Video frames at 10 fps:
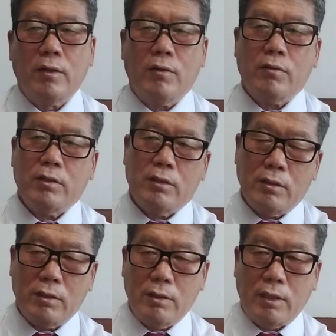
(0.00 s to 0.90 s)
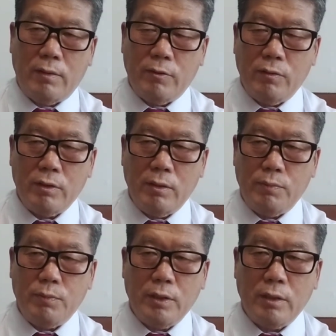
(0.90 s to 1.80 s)
Only 30 days, only
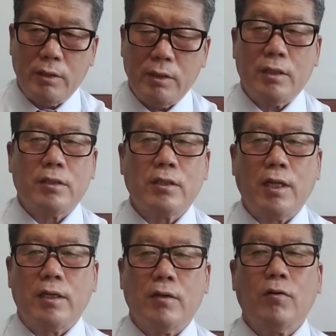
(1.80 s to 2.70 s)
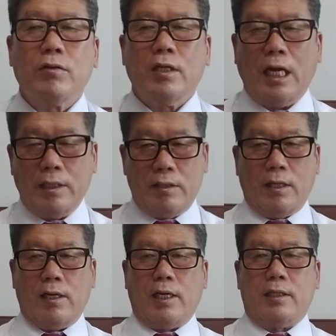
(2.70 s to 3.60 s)
60 days, only 90
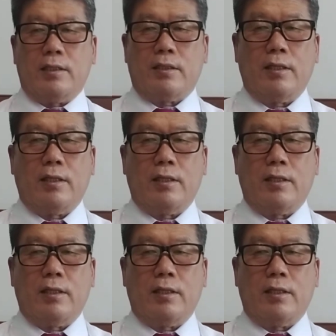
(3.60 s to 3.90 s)
days, like this.